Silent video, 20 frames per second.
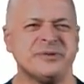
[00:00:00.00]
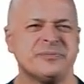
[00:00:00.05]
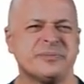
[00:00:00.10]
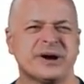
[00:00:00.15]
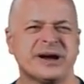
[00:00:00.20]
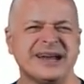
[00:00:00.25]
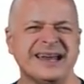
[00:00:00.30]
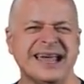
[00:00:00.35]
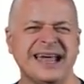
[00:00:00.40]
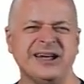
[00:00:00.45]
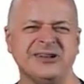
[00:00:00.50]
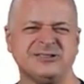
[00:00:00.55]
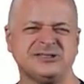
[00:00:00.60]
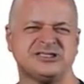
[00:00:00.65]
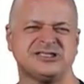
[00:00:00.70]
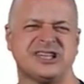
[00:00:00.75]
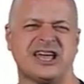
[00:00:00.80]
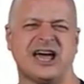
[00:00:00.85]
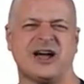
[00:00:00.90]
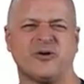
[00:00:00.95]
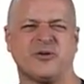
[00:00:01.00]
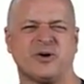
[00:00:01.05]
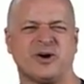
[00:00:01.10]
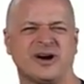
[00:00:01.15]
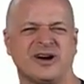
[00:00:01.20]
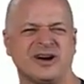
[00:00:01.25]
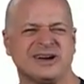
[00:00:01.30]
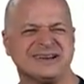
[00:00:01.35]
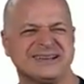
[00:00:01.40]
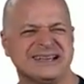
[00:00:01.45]
pronounce that
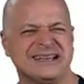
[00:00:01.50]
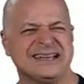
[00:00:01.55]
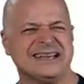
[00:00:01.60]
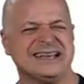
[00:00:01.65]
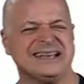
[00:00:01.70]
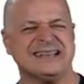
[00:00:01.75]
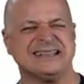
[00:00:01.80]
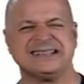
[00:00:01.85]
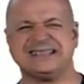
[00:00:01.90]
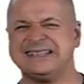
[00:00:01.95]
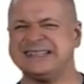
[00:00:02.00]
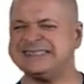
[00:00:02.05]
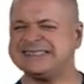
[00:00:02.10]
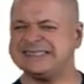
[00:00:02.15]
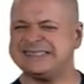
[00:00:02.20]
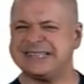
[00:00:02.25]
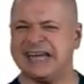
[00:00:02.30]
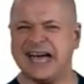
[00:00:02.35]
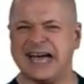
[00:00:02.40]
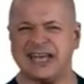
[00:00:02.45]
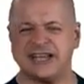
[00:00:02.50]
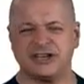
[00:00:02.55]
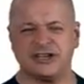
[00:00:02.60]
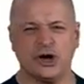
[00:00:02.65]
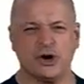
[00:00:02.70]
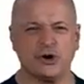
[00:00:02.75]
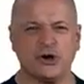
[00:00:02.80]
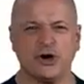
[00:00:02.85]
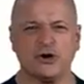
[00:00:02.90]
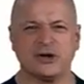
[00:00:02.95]
word.
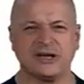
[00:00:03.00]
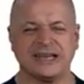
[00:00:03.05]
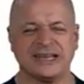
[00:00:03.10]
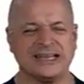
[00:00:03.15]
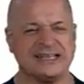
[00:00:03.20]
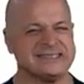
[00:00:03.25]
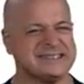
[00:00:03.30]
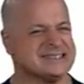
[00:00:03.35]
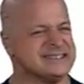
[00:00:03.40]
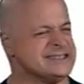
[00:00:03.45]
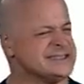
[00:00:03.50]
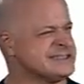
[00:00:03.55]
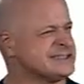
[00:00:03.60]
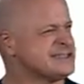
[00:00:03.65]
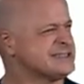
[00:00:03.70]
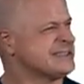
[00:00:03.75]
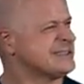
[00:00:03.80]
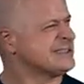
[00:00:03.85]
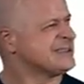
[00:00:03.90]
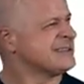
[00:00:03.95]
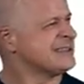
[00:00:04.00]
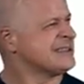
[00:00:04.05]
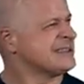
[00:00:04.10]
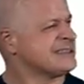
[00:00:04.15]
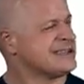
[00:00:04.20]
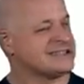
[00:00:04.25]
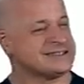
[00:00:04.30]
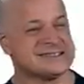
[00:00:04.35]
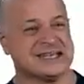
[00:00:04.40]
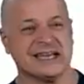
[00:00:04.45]
Dysdiadochokinesis?
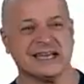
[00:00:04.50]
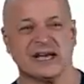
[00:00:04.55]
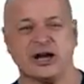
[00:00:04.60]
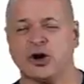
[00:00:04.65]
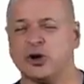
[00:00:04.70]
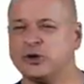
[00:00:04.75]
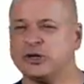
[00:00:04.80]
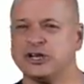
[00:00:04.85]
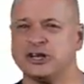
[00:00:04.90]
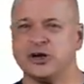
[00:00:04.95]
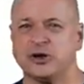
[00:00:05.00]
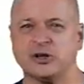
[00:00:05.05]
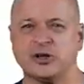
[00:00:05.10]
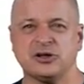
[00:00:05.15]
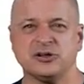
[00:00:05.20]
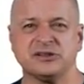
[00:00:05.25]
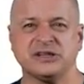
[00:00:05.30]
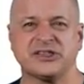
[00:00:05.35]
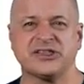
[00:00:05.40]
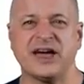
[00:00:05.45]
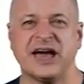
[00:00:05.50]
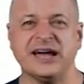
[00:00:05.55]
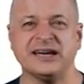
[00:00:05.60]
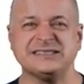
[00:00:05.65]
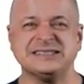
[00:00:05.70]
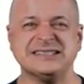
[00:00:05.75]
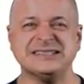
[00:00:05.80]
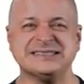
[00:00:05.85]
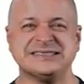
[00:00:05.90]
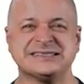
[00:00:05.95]
Is that
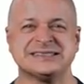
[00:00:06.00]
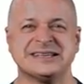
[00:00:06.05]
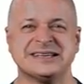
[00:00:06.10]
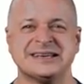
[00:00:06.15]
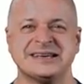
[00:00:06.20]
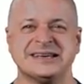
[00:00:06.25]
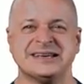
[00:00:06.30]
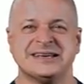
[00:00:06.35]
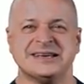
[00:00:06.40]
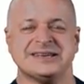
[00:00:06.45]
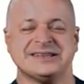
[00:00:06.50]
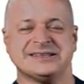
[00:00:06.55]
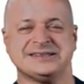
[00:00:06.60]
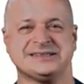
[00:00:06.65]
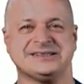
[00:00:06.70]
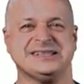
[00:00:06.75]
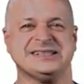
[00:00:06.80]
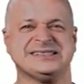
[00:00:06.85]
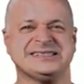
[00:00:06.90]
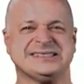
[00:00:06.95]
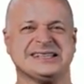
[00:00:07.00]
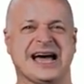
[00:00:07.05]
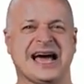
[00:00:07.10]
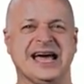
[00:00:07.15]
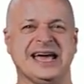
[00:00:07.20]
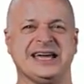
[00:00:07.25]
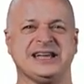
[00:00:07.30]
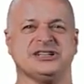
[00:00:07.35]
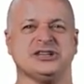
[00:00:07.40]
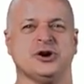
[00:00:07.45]
choledocholithiasis?
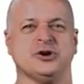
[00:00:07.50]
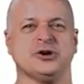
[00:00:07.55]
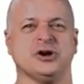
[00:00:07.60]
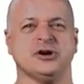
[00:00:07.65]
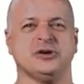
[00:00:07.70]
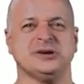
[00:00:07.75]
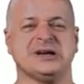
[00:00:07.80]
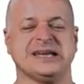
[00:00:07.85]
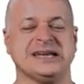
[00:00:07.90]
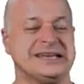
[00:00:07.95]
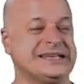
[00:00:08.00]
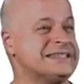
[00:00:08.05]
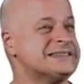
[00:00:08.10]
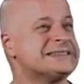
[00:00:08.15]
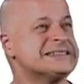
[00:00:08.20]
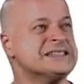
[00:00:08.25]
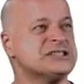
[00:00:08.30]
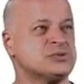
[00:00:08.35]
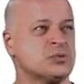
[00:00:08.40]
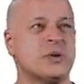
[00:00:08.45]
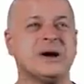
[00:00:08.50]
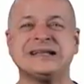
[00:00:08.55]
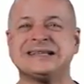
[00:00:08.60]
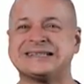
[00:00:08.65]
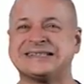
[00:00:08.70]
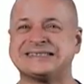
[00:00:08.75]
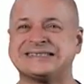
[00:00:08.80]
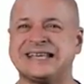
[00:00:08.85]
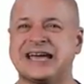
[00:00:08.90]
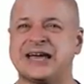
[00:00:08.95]
Dysdiadochokinesis? What
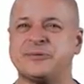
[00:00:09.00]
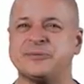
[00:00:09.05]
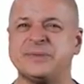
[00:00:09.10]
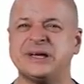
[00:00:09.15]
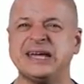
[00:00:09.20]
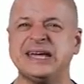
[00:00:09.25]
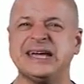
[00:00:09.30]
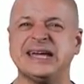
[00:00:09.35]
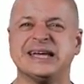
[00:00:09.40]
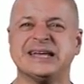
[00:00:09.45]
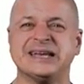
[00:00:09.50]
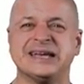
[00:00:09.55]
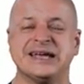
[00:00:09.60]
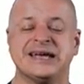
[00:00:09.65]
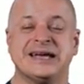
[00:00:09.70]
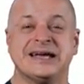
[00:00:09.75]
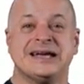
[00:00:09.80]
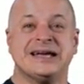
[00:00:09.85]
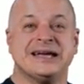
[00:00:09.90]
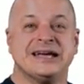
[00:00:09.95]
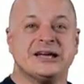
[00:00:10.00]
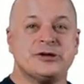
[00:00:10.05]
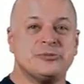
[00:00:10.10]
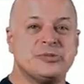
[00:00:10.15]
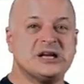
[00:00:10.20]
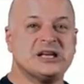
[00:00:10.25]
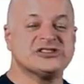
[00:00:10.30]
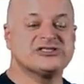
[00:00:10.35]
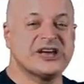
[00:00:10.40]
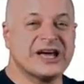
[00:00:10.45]
does that mean? It
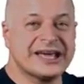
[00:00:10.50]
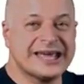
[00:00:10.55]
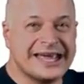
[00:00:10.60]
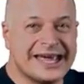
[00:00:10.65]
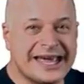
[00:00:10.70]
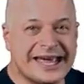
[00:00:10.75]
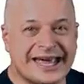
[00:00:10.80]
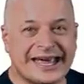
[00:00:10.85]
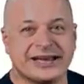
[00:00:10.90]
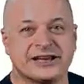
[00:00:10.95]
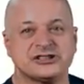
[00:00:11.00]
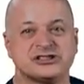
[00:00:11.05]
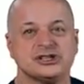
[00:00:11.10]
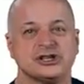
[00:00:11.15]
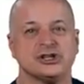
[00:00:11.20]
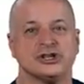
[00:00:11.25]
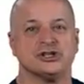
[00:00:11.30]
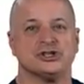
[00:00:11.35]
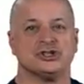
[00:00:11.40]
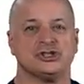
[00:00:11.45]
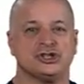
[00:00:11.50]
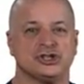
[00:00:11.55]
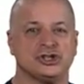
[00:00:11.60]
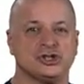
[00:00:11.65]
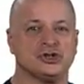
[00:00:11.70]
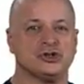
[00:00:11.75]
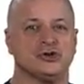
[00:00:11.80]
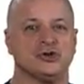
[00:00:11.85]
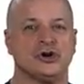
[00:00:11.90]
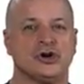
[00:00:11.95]
means I can't
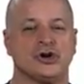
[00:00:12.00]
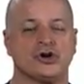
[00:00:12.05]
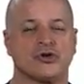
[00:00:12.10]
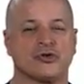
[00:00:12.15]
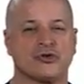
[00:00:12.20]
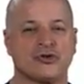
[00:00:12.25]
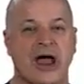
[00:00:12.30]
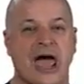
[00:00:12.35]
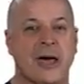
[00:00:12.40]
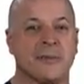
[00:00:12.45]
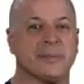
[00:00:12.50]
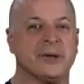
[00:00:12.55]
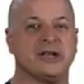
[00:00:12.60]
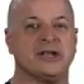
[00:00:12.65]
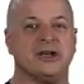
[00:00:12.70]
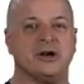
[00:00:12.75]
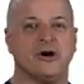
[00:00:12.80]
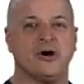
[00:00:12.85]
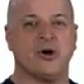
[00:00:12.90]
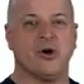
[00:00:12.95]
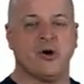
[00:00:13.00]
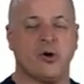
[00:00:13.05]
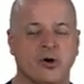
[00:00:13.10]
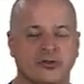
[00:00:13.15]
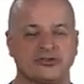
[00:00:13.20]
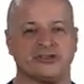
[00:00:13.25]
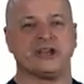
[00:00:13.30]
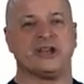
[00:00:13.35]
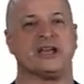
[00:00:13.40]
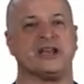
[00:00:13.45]
do rapid
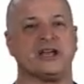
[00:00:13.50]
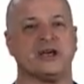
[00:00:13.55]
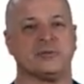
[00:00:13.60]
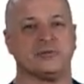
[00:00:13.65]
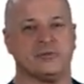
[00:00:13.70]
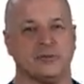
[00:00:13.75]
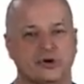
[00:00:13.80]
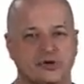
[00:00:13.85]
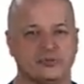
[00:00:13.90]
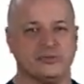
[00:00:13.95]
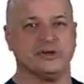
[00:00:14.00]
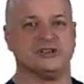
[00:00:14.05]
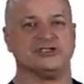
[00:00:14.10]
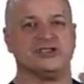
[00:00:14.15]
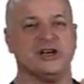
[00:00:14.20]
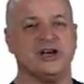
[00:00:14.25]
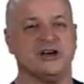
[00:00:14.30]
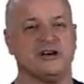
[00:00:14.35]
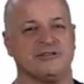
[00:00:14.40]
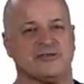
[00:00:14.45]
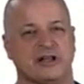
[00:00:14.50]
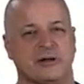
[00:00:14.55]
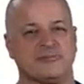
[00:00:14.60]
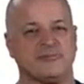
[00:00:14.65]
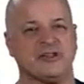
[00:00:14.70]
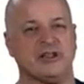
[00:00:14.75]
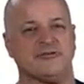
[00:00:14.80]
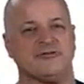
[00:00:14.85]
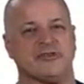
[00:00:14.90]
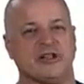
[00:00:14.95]
alternating movements. Flop,
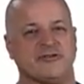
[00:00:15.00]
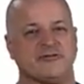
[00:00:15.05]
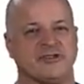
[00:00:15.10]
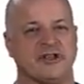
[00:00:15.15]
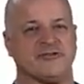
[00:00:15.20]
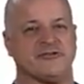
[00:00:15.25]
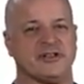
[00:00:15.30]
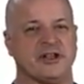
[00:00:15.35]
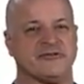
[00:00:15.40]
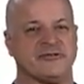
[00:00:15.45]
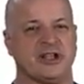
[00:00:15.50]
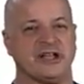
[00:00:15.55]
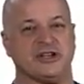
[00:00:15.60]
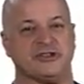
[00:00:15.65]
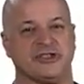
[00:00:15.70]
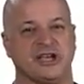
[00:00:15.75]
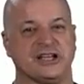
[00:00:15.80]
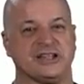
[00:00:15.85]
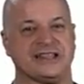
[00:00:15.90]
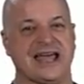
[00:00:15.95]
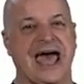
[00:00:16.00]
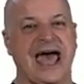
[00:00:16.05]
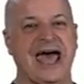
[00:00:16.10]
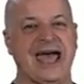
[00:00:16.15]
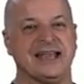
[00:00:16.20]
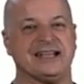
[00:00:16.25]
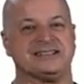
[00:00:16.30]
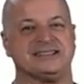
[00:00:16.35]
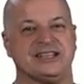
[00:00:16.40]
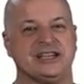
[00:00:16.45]
flop, flop, flop, flop. You think that?
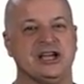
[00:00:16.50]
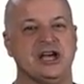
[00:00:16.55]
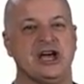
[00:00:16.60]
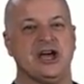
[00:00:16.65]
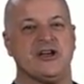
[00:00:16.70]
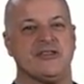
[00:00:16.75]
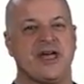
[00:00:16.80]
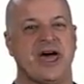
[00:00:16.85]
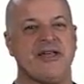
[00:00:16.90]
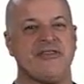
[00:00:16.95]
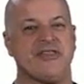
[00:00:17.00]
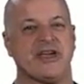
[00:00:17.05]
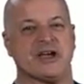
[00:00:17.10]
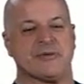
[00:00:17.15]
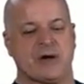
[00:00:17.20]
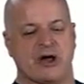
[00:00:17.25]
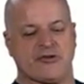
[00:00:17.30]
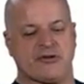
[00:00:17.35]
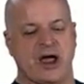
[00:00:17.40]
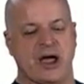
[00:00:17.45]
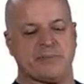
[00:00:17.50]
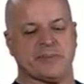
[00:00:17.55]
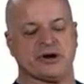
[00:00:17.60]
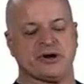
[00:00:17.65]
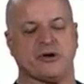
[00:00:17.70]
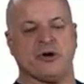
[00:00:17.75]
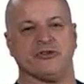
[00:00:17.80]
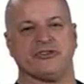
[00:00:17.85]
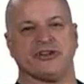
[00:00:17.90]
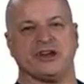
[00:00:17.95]
You see, that thing about rapid
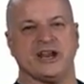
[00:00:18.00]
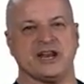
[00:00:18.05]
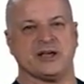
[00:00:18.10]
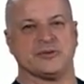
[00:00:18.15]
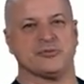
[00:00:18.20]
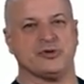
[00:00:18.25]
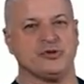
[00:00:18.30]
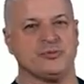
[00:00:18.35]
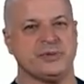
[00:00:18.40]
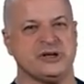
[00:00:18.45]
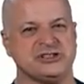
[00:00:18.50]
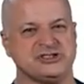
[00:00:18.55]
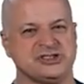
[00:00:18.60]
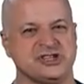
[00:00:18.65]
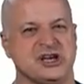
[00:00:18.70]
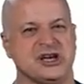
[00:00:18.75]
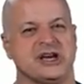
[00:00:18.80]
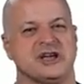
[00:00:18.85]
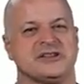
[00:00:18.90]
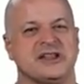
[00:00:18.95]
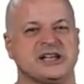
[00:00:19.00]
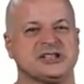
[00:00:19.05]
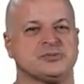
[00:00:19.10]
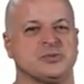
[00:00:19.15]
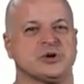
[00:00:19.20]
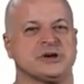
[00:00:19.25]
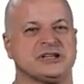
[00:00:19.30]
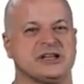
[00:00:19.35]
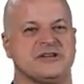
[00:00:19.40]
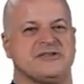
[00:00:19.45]
alternating movements, that's
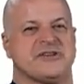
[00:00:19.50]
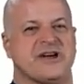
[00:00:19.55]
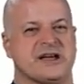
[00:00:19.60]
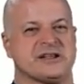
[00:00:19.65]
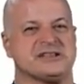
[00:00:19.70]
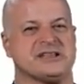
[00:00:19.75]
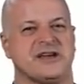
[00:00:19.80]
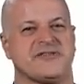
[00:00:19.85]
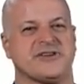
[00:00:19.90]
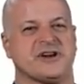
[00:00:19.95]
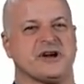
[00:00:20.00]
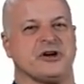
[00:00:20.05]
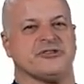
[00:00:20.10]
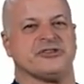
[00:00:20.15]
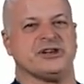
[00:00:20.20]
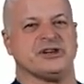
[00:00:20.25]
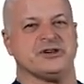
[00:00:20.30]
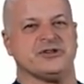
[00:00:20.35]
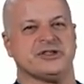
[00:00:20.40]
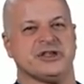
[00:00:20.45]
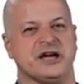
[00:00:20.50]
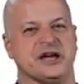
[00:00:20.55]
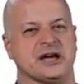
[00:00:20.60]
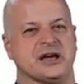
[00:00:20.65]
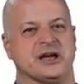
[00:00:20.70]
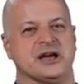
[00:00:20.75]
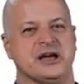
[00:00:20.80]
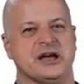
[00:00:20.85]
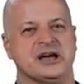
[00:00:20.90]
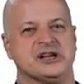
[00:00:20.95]
more difficult than you think
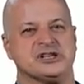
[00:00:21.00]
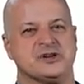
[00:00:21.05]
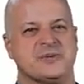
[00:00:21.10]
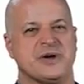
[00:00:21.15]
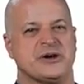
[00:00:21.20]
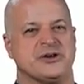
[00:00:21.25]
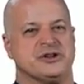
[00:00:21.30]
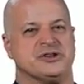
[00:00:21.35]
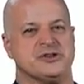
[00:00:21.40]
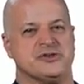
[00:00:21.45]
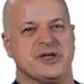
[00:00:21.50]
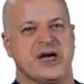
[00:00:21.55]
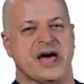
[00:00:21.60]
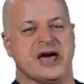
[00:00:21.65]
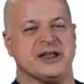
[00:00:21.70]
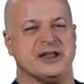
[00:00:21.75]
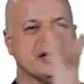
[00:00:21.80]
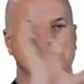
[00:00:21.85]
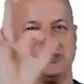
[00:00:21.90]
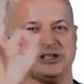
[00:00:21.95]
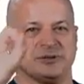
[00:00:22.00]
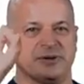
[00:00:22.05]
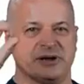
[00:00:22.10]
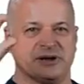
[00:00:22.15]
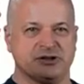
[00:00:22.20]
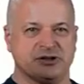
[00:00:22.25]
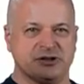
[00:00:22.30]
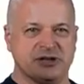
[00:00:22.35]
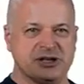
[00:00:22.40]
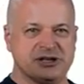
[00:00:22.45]
to be able to do that. To be able
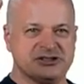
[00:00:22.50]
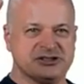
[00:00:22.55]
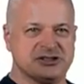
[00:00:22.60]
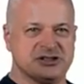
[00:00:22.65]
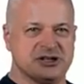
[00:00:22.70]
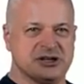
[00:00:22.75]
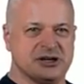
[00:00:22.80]
to do this,